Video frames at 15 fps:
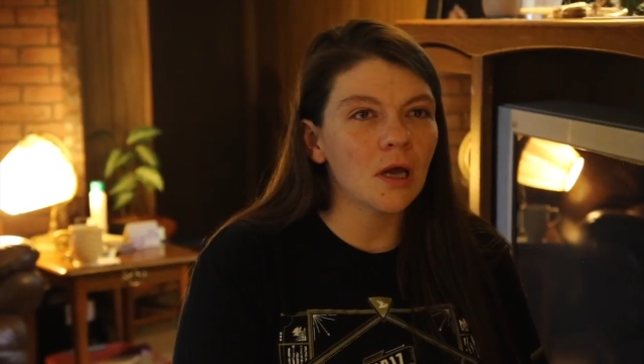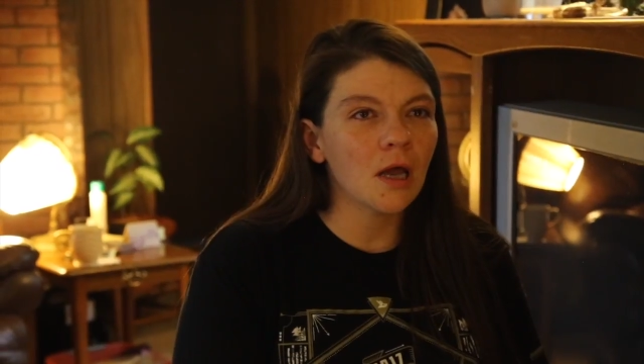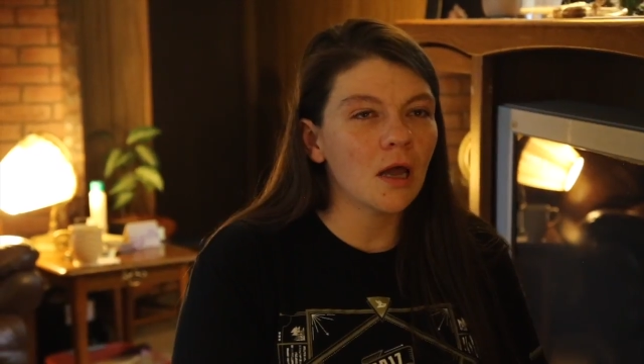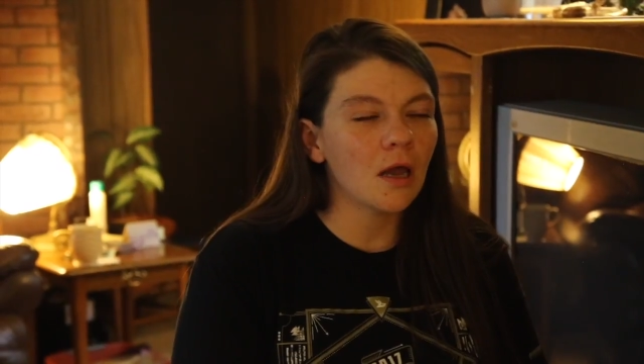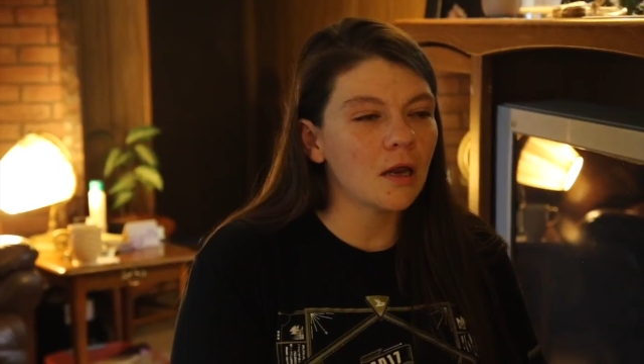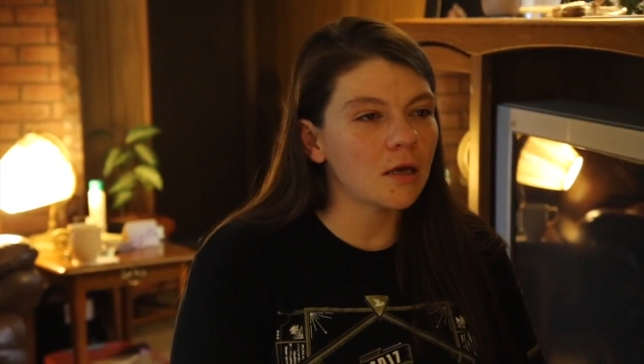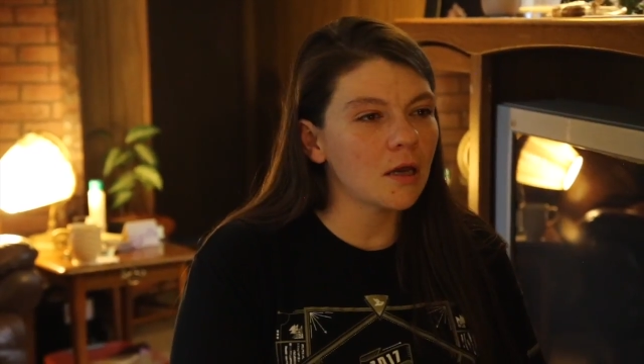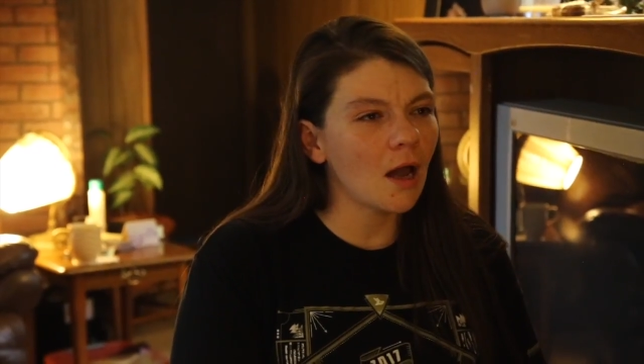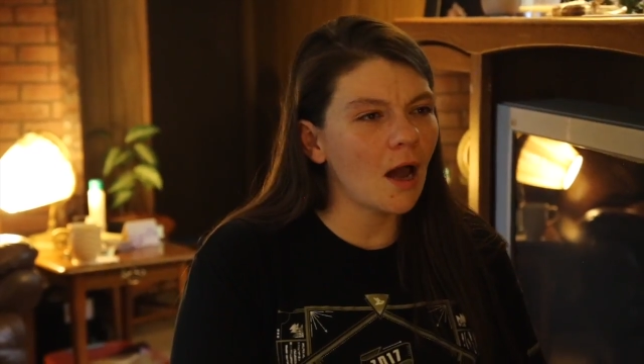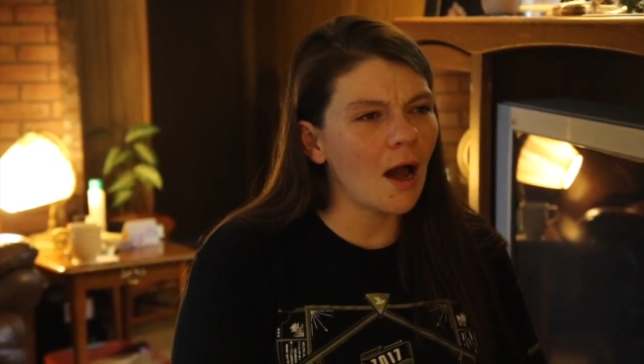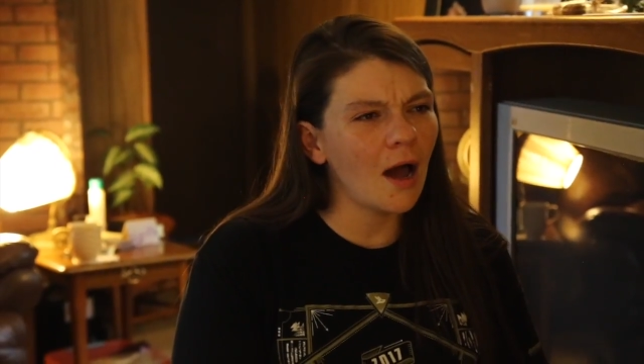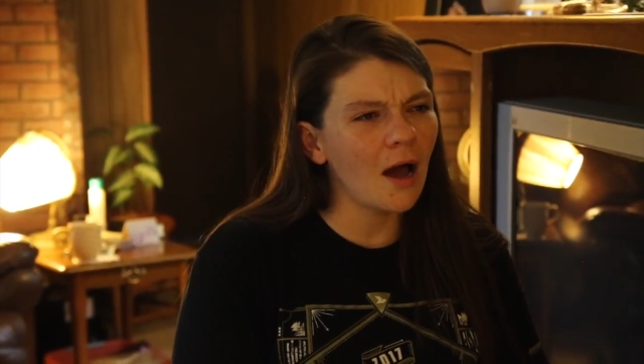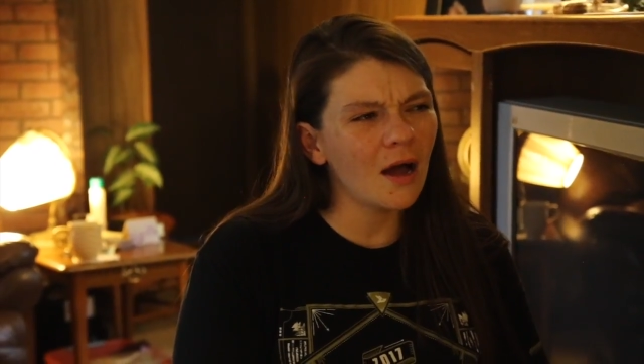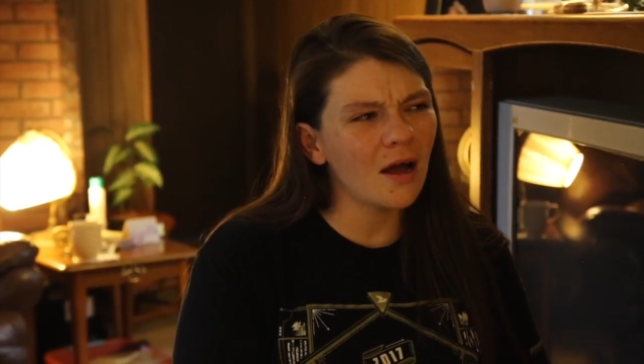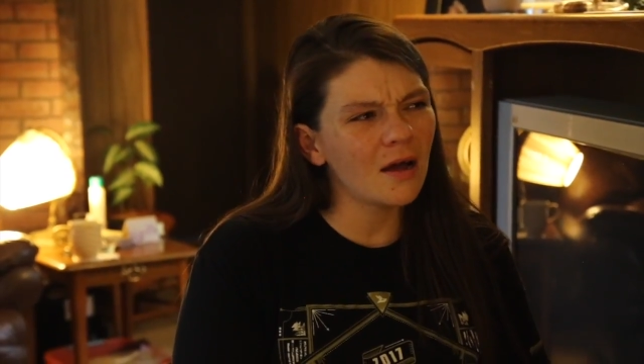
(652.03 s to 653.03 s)
And
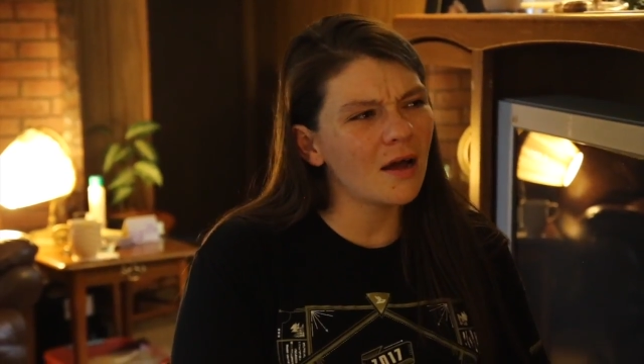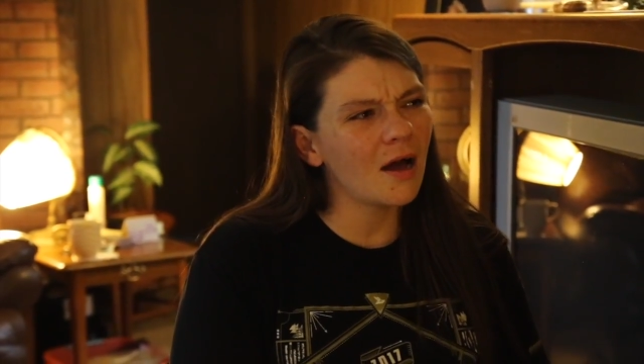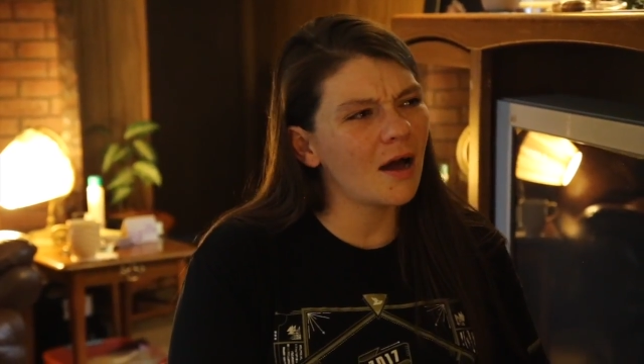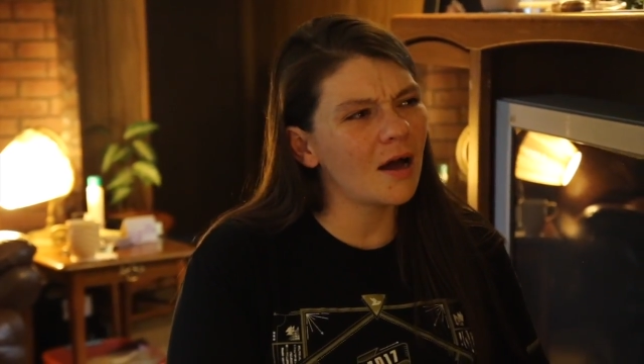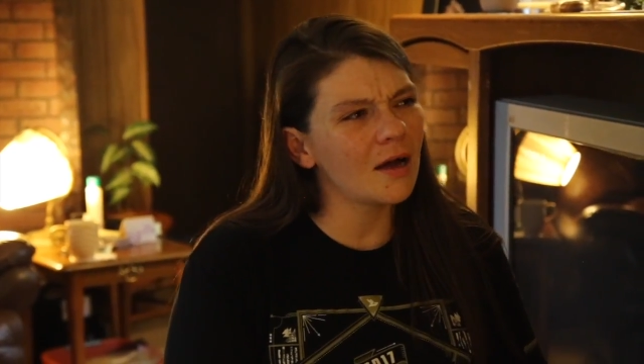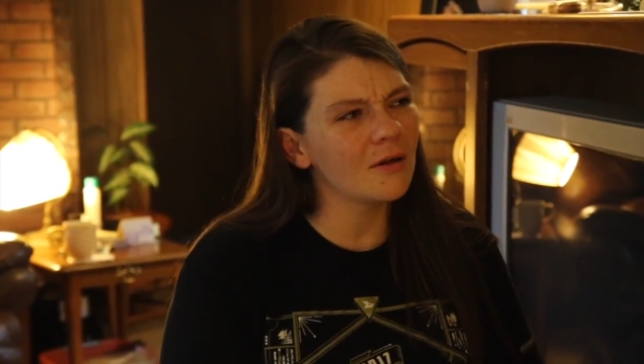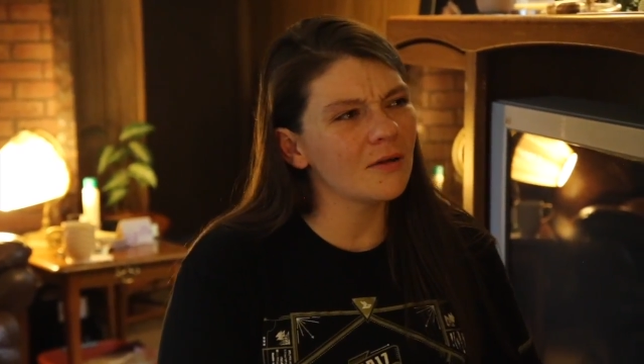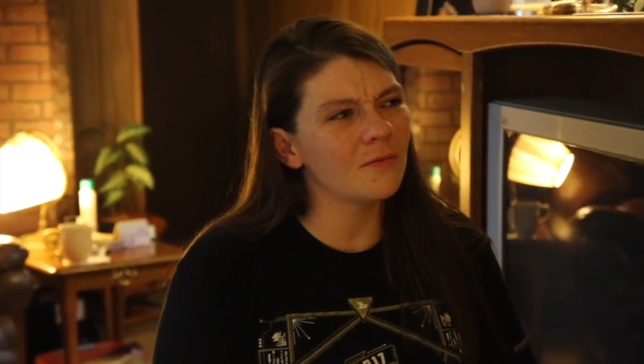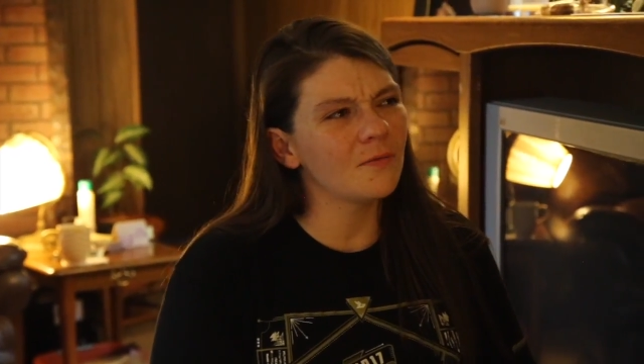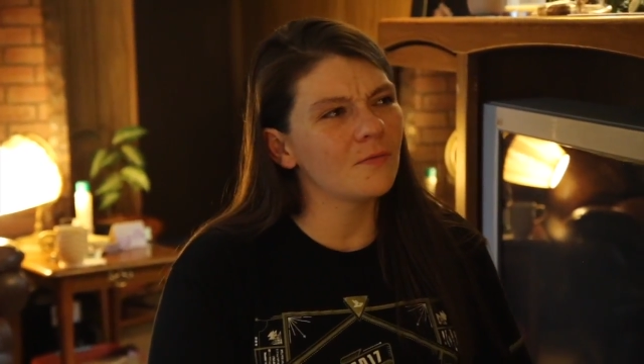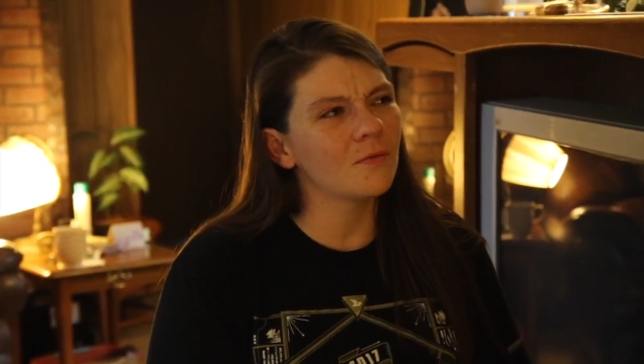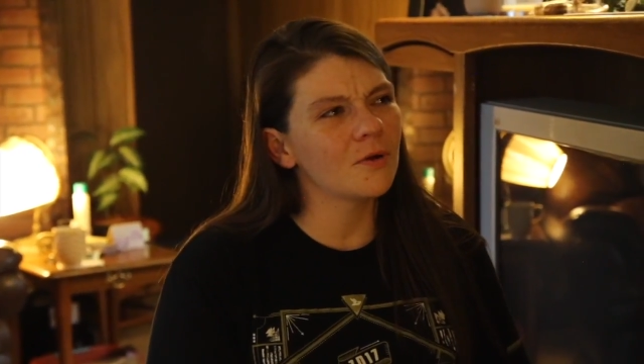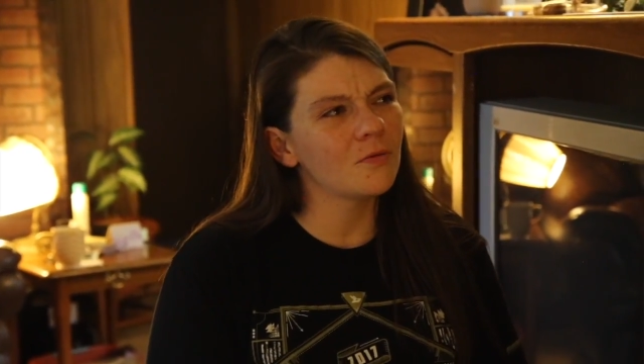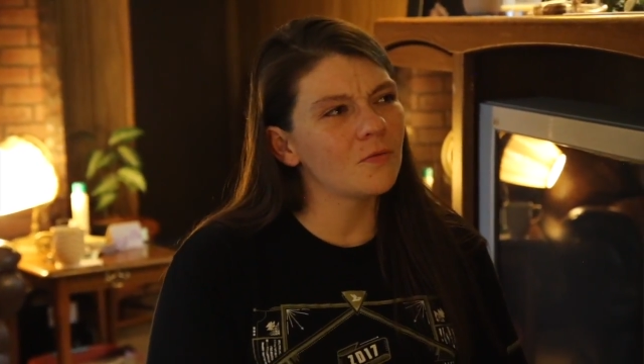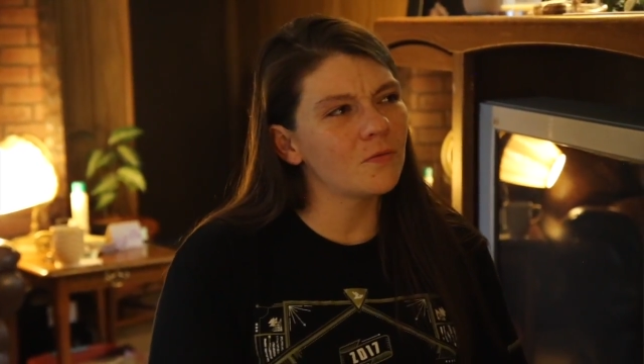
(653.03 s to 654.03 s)
I
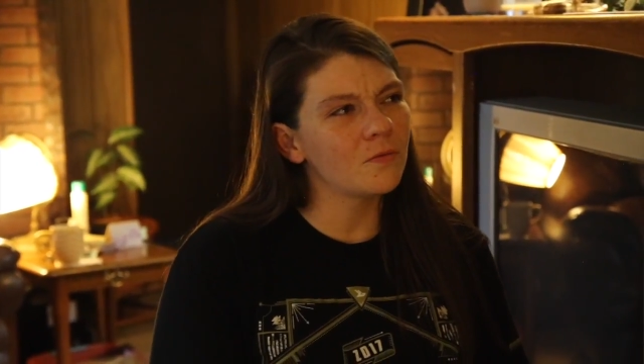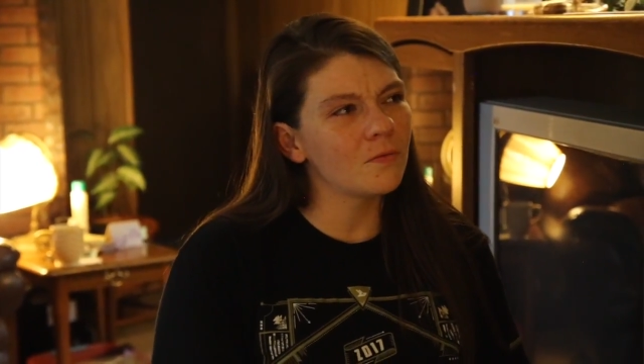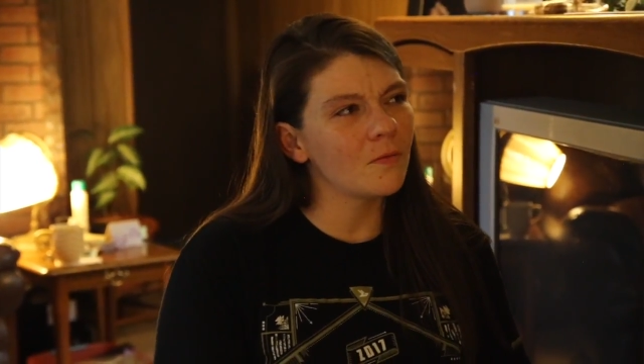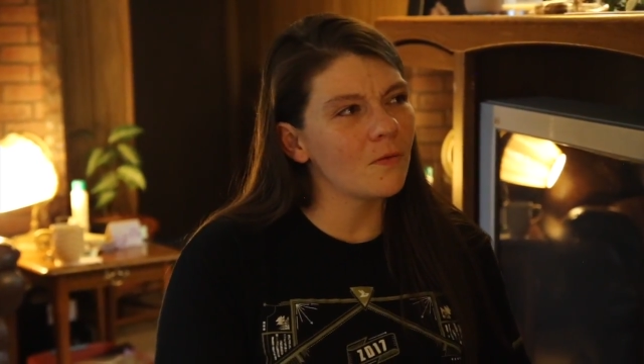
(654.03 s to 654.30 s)
would